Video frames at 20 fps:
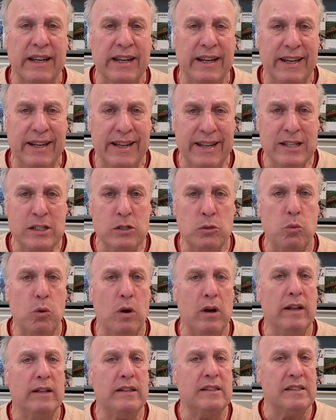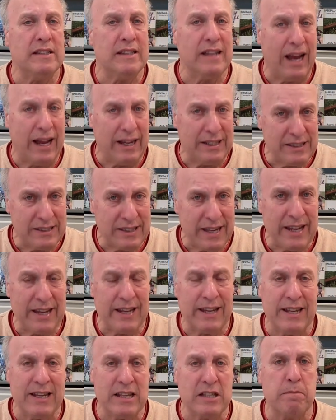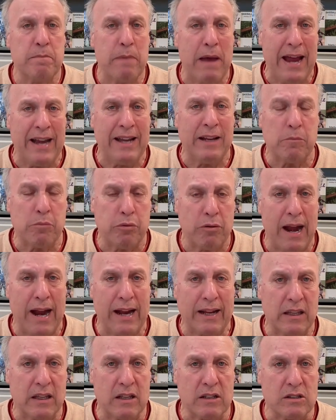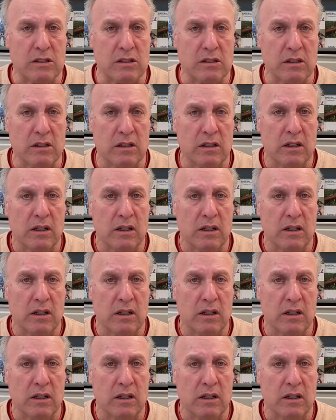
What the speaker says: it is what I say it is, batting practice.